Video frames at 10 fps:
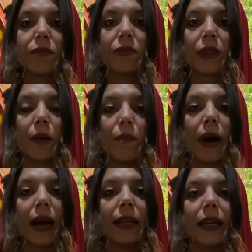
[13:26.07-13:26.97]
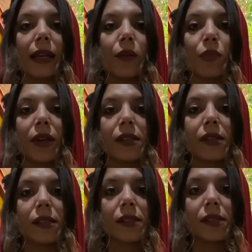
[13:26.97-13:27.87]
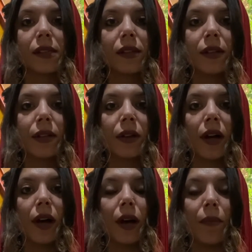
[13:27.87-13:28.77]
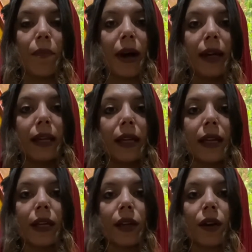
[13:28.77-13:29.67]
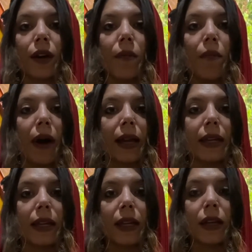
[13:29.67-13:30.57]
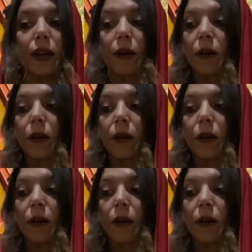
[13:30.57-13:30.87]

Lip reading: abiding in presence, abiding here, abiding here.